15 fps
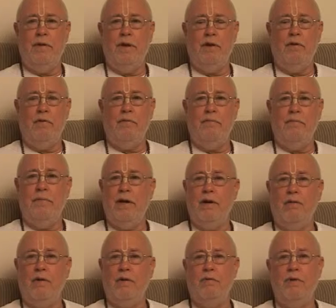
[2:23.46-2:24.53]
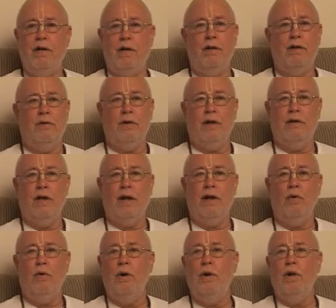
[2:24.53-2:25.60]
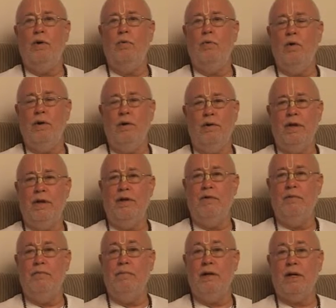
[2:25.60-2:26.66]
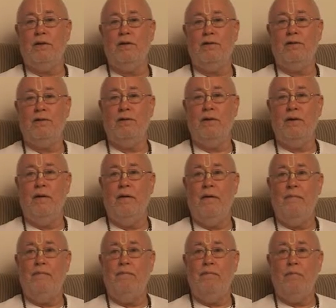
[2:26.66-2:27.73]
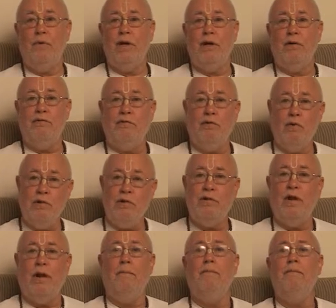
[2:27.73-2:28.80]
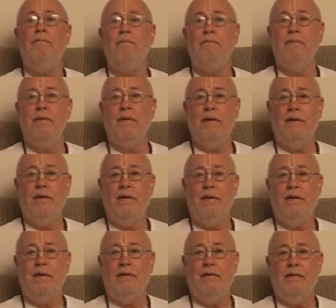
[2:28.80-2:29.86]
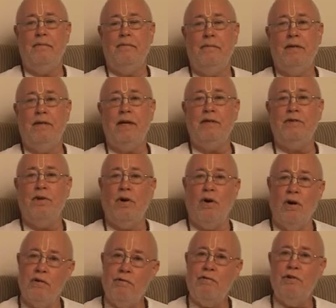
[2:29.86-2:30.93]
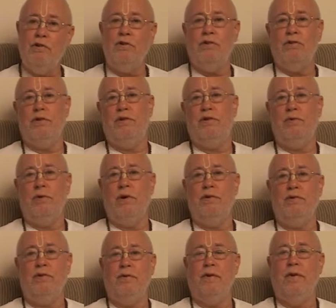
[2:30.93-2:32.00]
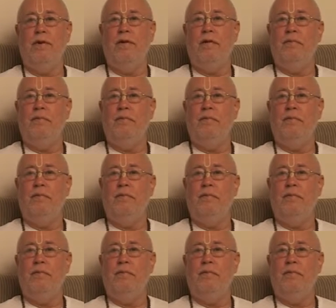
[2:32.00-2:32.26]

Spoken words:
They don't go together. They're like oil and water. They don't mix. We can force them, but that's an artificial situation.